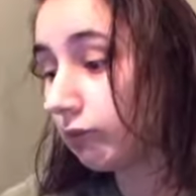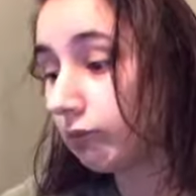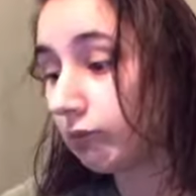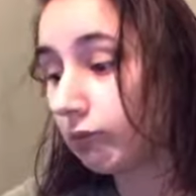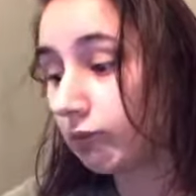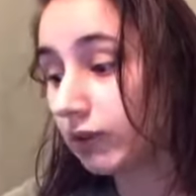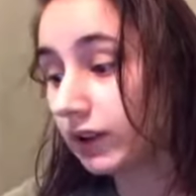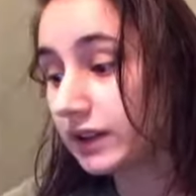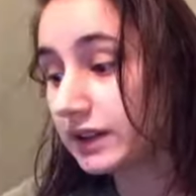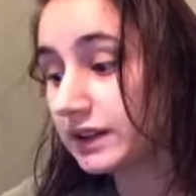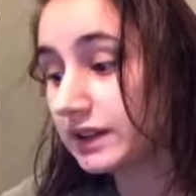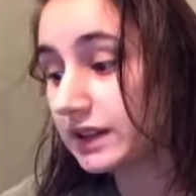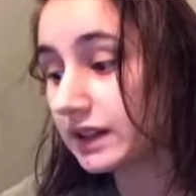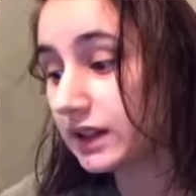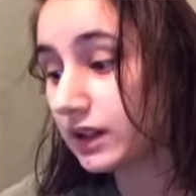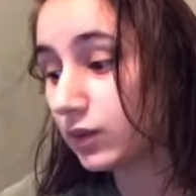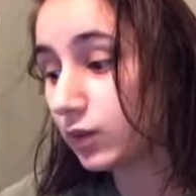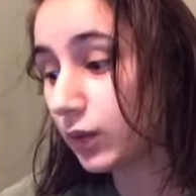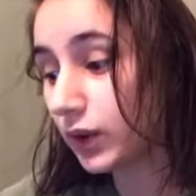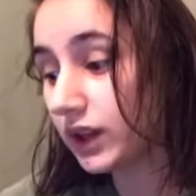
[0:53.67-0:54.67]
Let's see
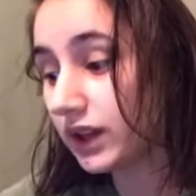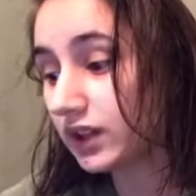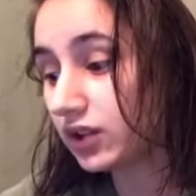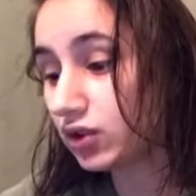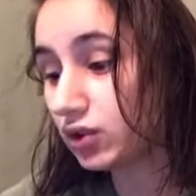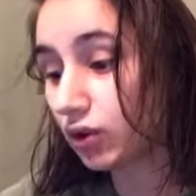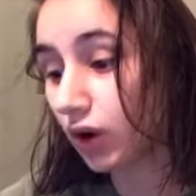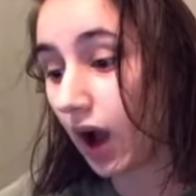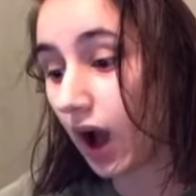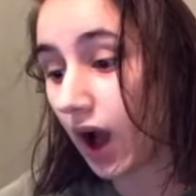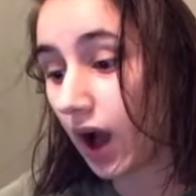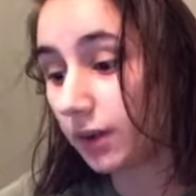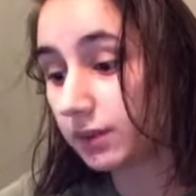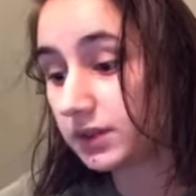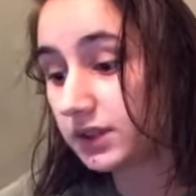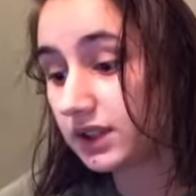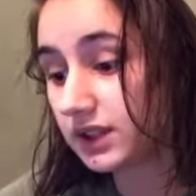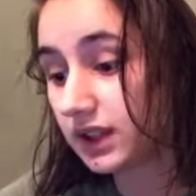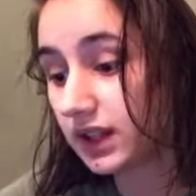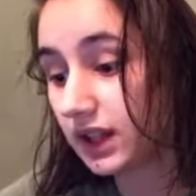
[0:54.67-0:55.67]
when it
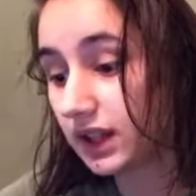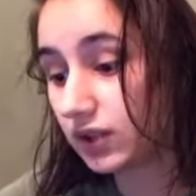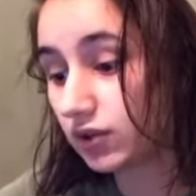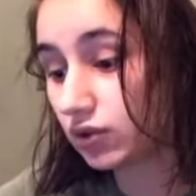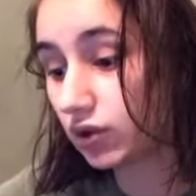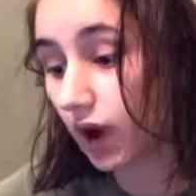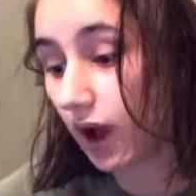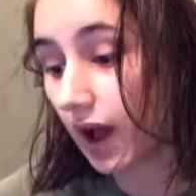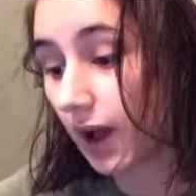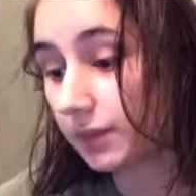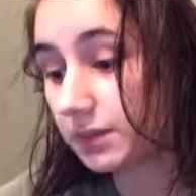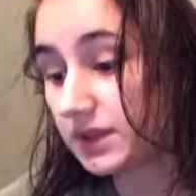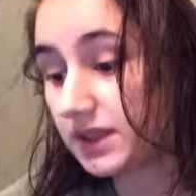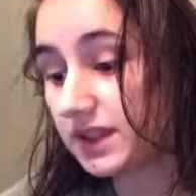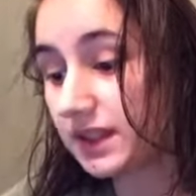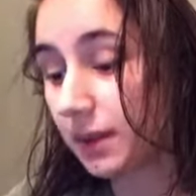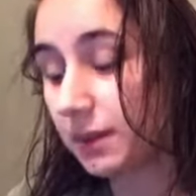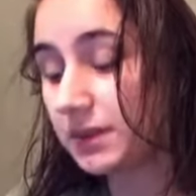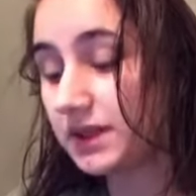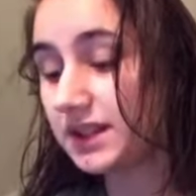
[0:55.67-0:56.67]
dropped. It dropped
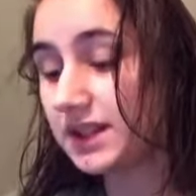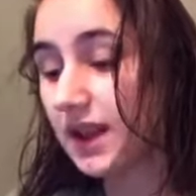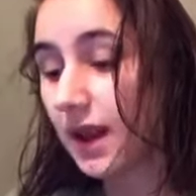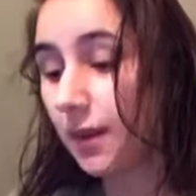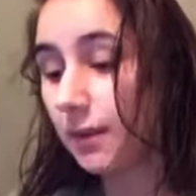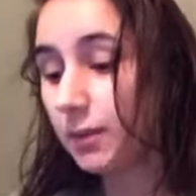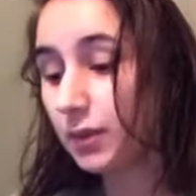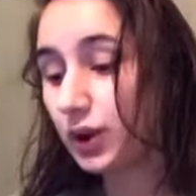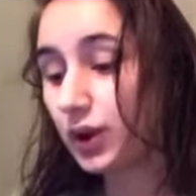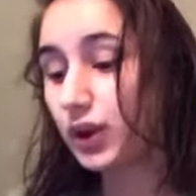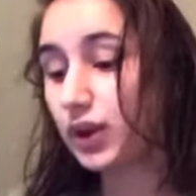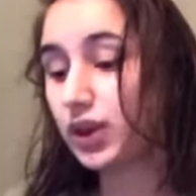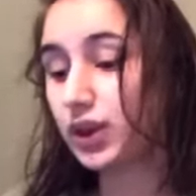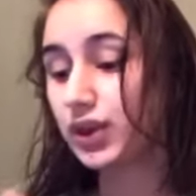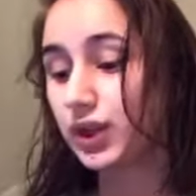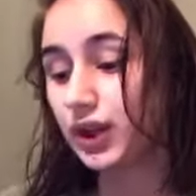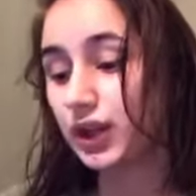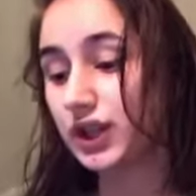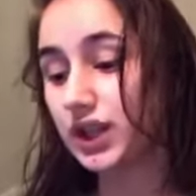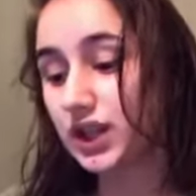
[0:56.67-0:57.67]
September
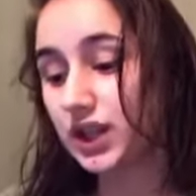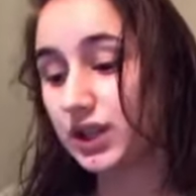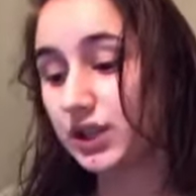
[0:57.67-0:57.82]
30th.